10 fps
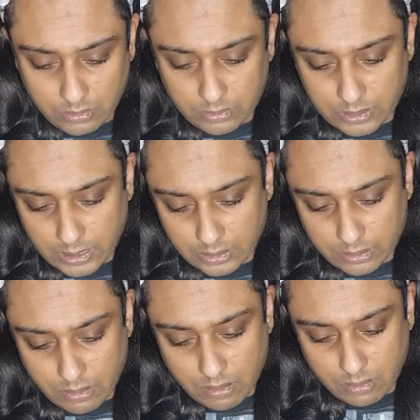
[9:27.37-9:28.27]
on
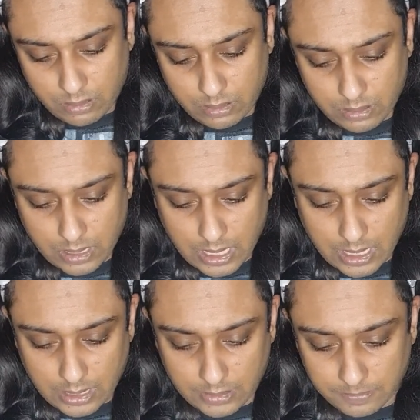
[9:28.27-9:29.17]
TikTok,
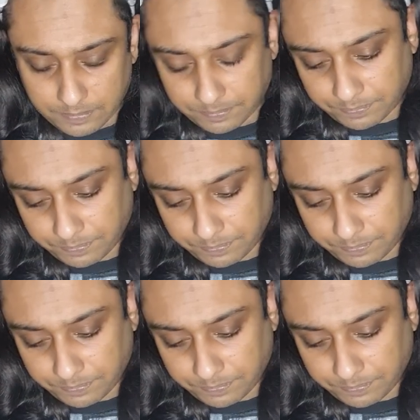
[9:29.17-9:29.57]
and